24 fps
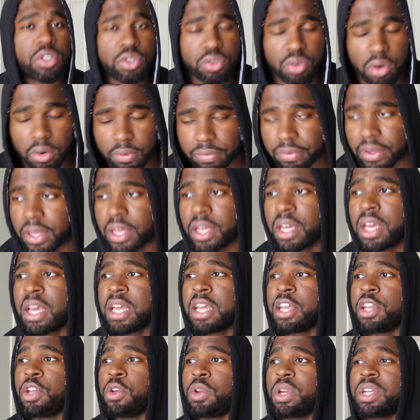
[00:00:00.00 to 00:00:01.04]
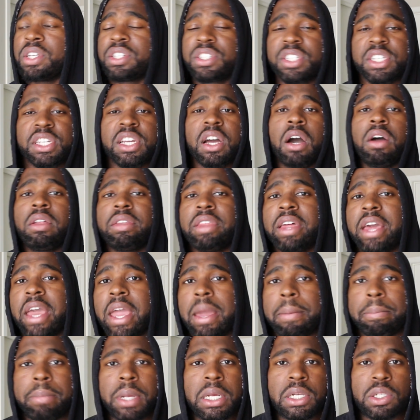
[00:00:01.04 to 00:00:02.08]
a trophy. You didn't see all the
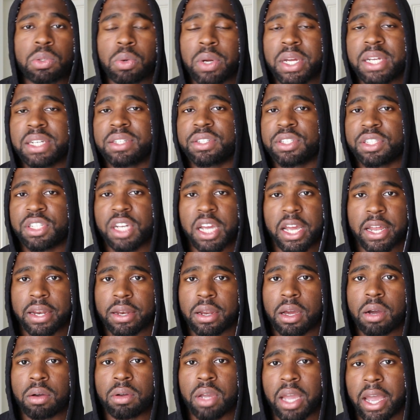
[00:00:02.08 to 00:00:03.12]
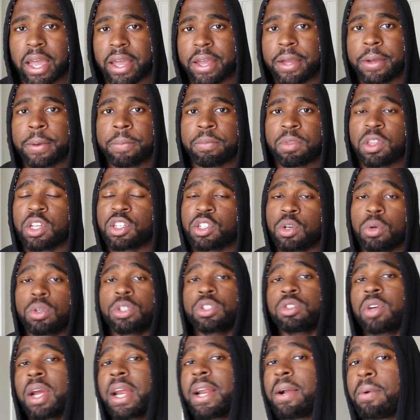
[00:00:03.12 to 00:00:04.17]
in-between shit, okay? Unless you were
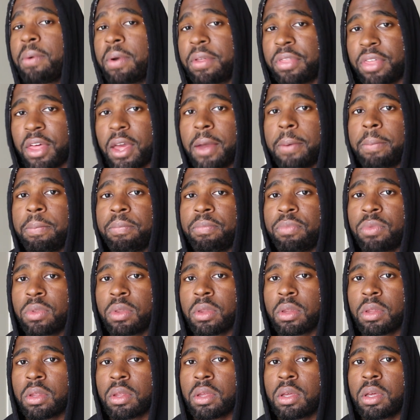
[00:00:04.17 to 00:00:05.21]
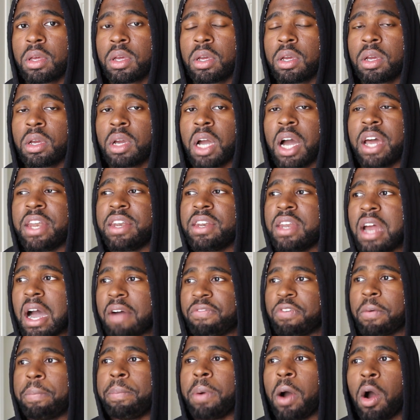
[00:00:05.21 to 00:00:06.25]
training with him.
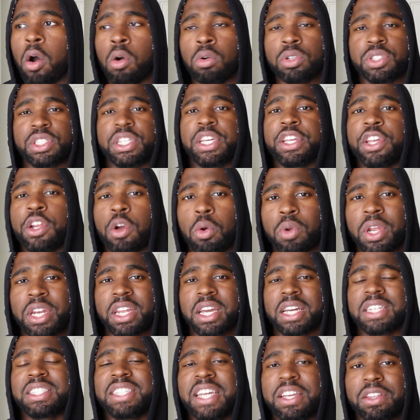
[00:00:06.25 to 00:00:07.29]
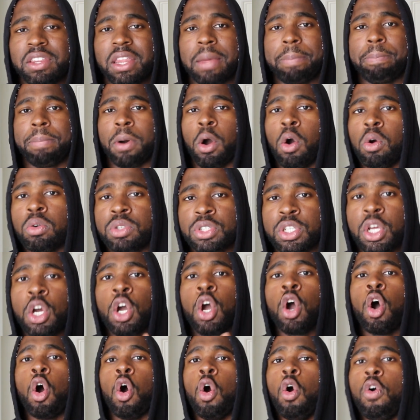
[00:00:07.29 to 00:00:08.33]
Enough of posting. You don't need to continually post
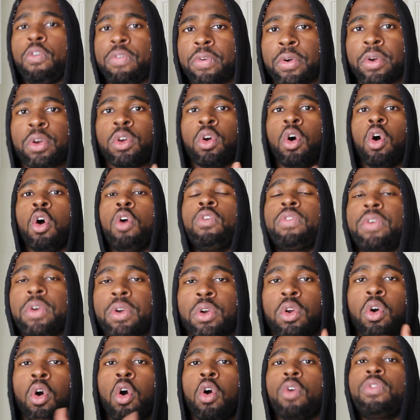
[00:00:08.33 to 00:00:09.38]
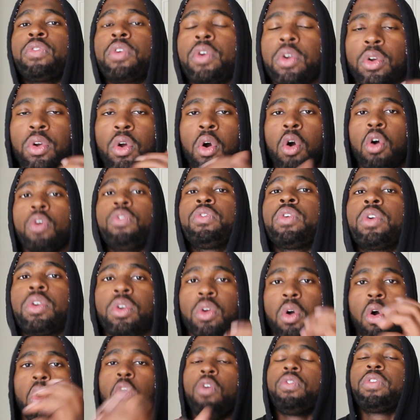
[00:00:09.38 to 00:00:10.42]
over and over and over and over
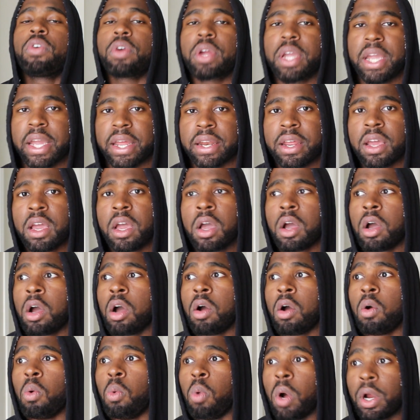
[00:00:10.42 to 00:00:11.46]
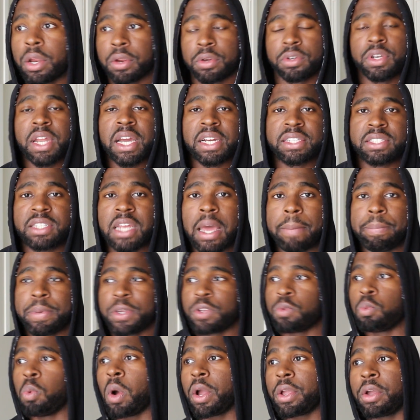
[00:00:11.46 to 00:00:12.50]
and over again what your next step
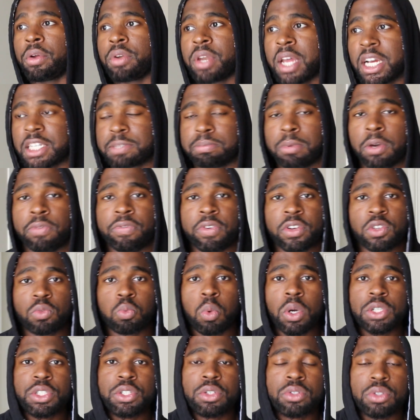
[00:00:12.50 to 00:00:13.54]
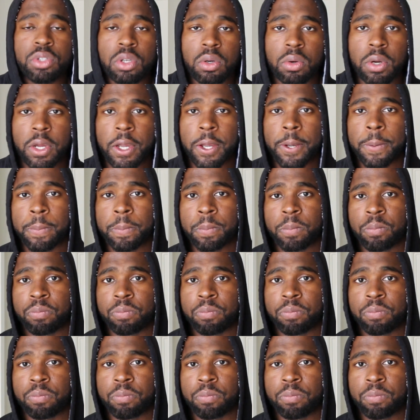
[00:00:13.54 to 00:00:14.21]
is, what your next move is, what you're doing.